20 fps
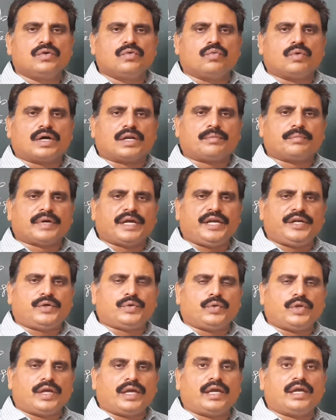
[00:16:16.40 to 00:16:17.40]
1 by
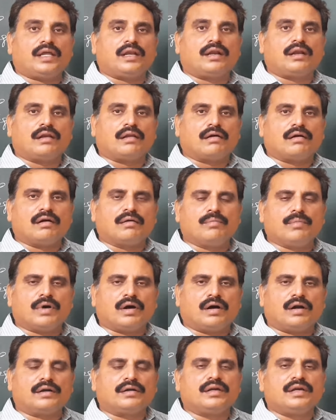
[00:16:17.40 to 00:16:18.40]
2a log
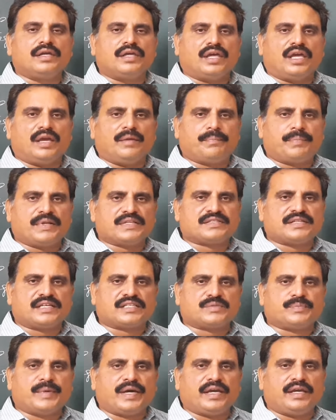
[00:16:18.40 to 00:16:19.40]
mod a plus
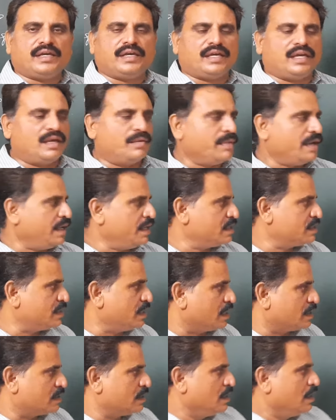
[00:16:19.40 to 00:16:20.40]
x by a minus
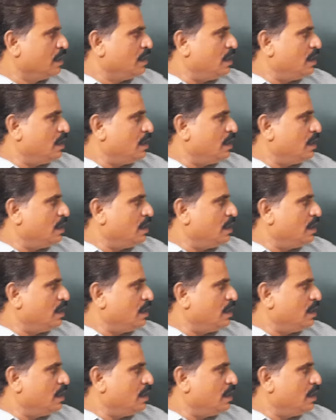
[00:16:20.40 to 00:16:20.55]
x.